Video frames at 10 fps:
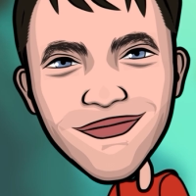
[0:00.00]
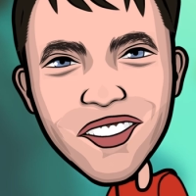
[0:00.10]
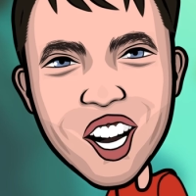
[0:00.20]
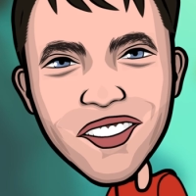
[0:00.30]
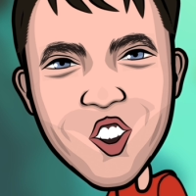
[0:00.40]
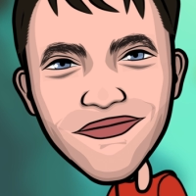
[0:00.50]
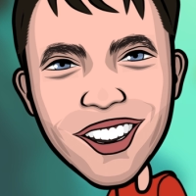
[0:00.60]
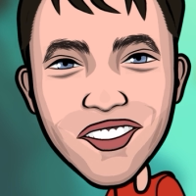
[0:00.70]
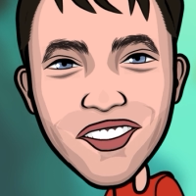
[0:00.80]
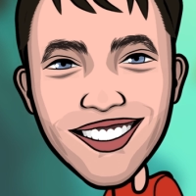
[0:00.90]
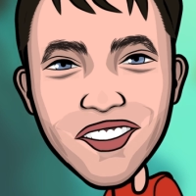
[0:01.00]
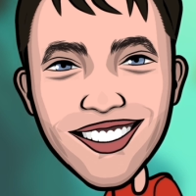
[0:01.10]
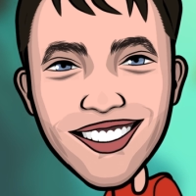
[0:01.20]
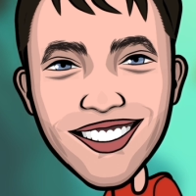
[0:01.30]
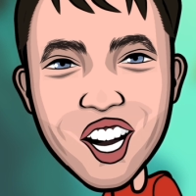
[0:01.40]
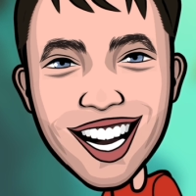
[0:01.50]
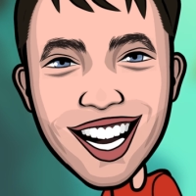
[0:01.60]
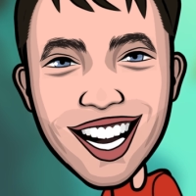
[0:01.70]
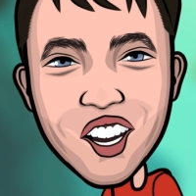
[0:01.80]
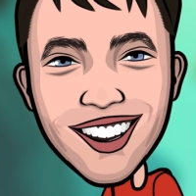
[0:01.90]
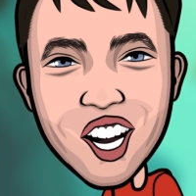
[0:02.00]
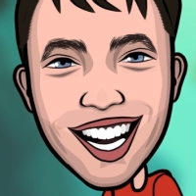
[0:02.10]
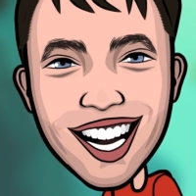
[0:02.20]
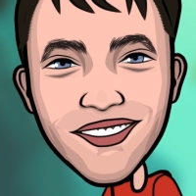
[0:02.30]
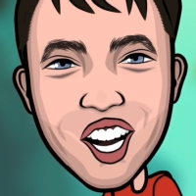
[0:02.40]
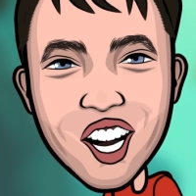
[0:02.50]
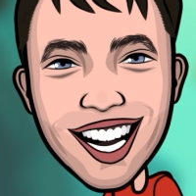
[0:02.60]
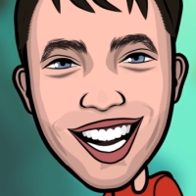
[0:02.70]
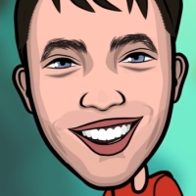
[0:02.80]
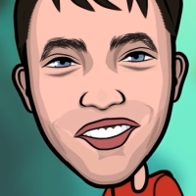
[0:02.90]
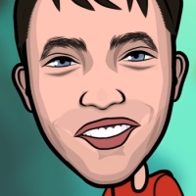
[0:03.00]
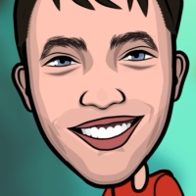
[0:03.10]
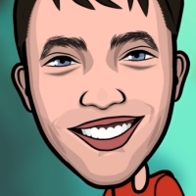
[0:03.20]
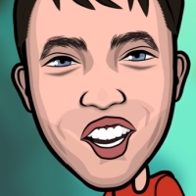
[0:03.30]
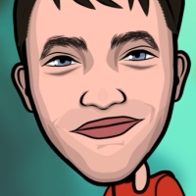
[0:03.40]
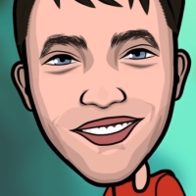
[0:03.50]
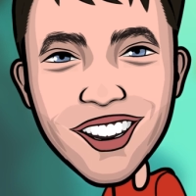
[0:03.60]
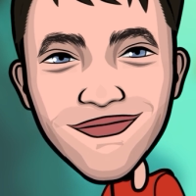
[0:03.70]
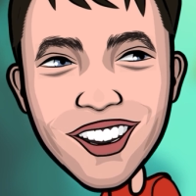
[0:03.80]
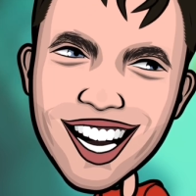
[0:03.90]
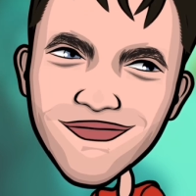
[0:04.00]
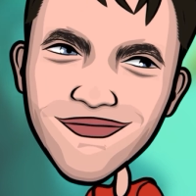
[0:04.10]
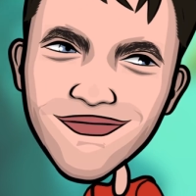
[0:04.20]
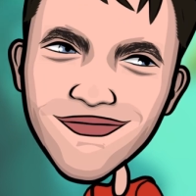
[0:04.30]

how could plants have been created on the third day before the sun was created on the fourth day?